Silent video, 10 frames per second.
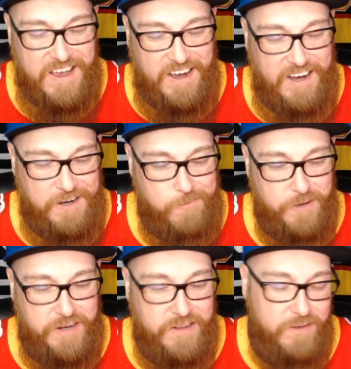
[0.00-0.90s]

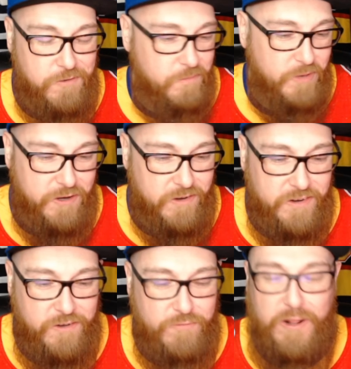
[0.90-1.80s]
But it would be good.
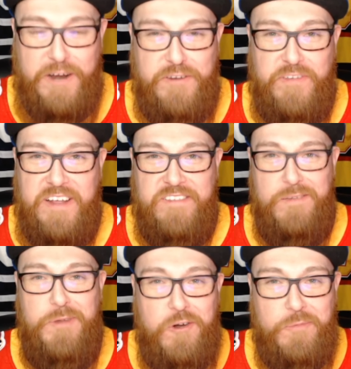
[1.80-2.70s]
You know, Flyers fans,
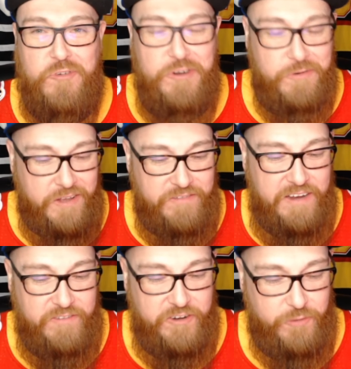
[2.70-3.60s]
let me know. I'm sure you'd love to
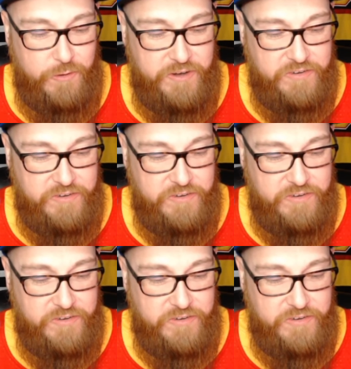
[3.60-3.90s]
have Gaudreau on your